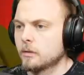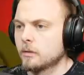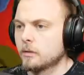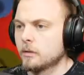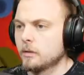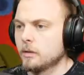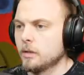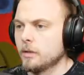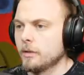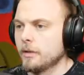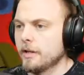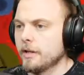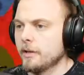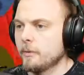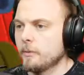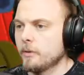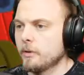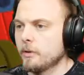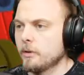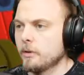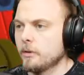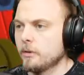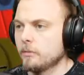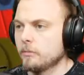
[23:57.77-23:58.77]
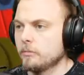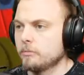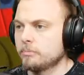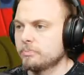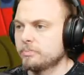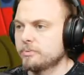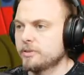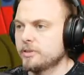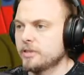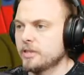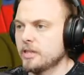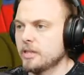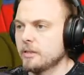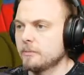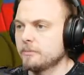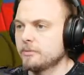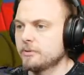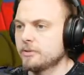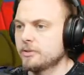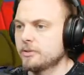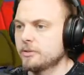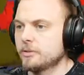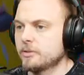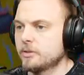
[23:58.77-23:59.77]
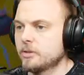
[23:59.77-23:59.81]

All right, well, seems